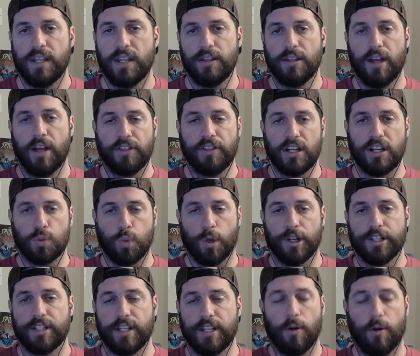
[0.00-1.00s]
nothing is
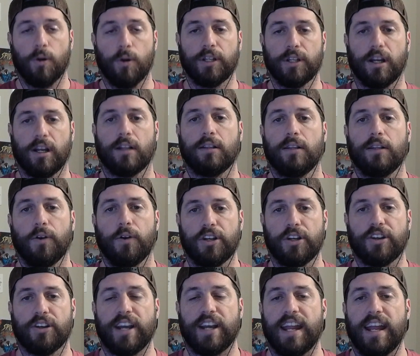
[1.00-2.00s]
worse than holding a clone in
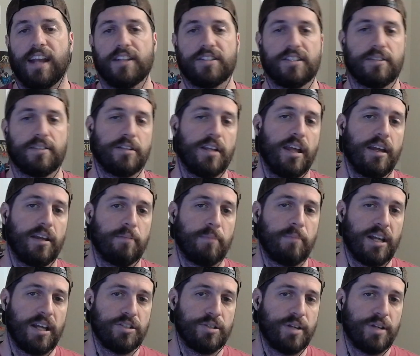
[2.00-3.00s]
your hands
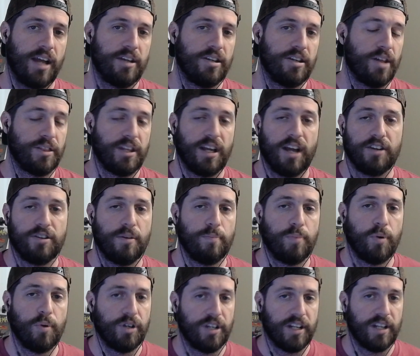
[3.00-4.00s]
because you got nothing on your
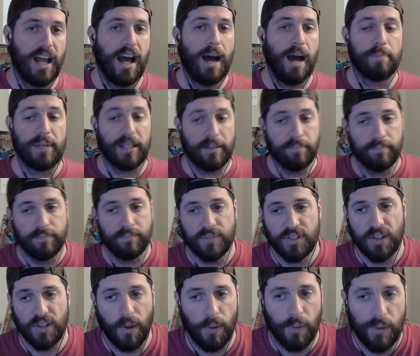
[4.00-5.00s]
board to copy.
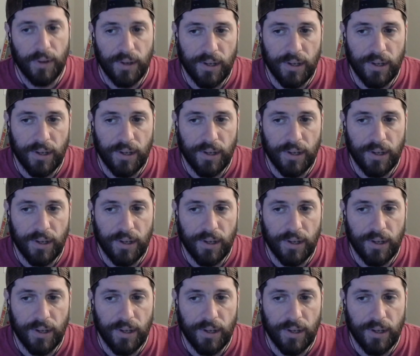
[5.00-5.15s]
So